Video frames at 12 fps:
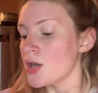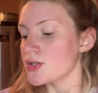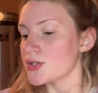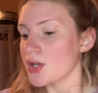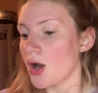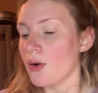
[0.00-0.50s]

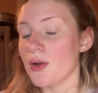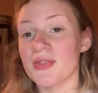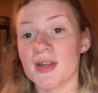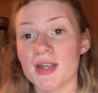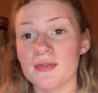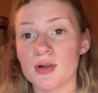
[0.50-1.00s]
So
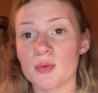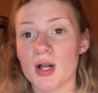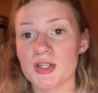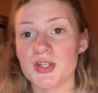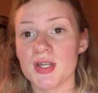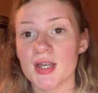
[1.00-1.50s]
thank you for
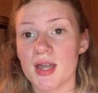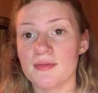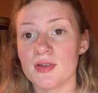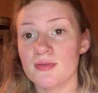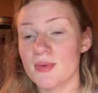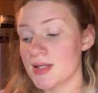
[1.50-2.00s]
watching. If
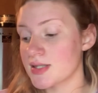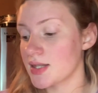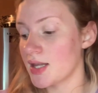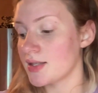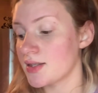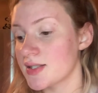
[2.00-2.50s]
you made it to
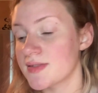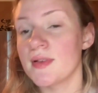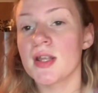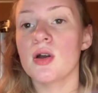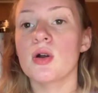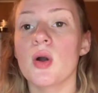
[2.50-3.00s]
the end of this
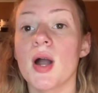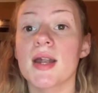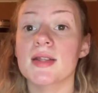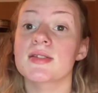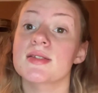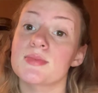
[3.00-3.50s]
video, go ahead
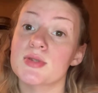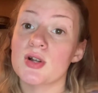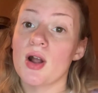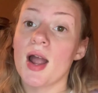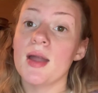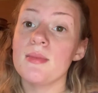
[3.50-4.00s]
and
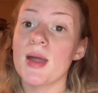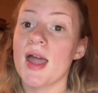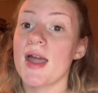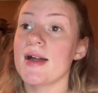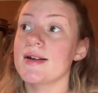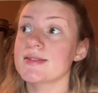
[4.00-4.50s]
subscribe,
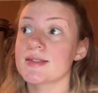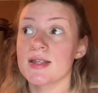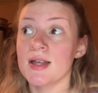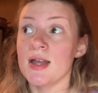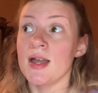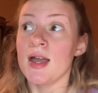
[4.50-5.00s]
and
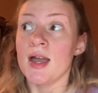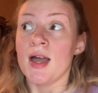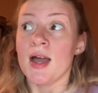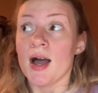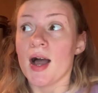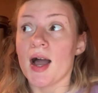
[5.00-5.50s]

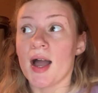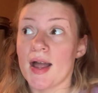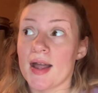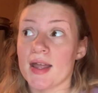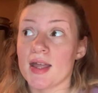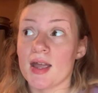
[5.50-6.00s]

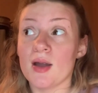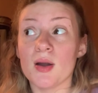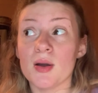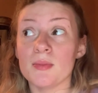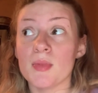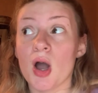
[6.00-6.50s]
I
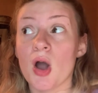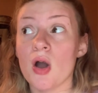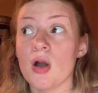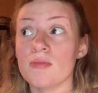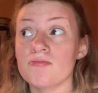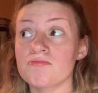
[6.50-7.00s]
am
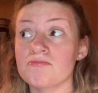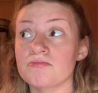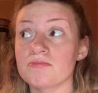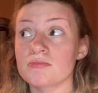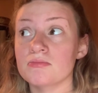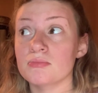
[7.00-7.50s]

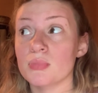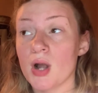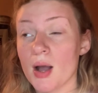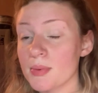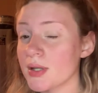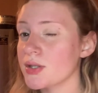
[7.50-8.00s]

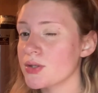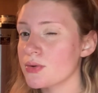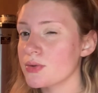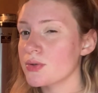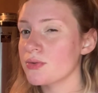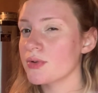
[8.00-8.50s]
probably gonna do
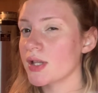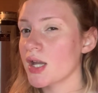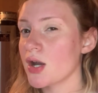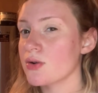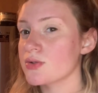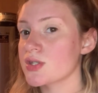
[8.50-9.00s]
a new
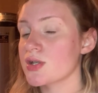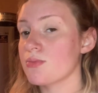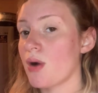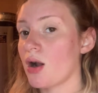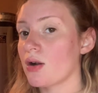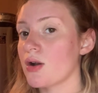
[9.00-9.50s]
video
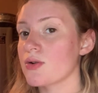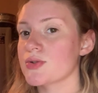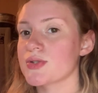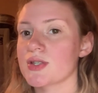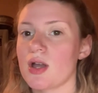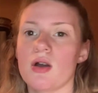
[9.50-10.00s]
tomorrow.
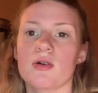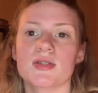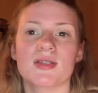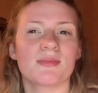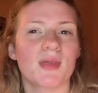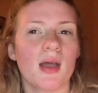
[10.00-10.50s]
So
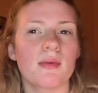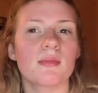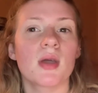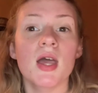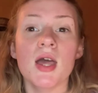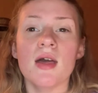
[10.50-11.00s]
sometime
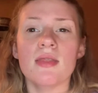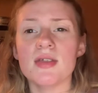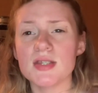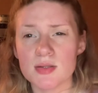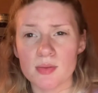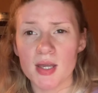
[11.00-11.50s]

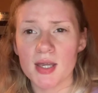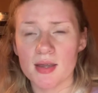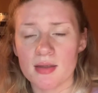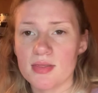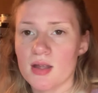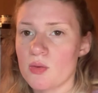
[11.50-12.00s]
this week,
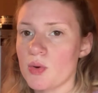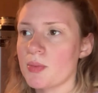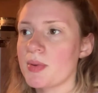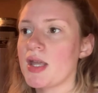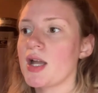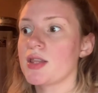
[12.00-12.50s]
there will
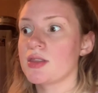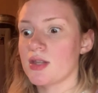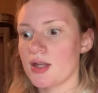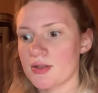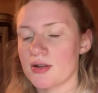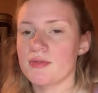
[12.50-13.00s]
be
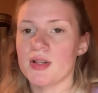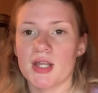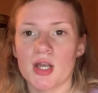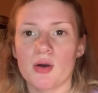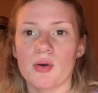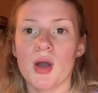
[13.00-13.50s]
another
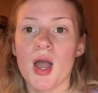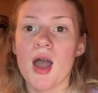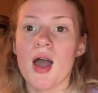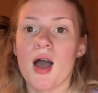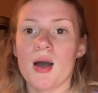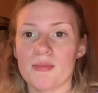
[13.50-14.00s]
video
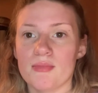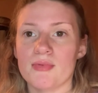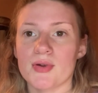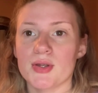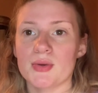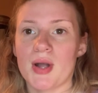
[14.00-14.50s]
up
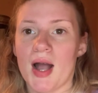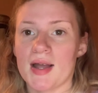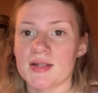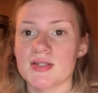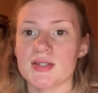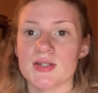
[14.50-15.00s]
for you guys.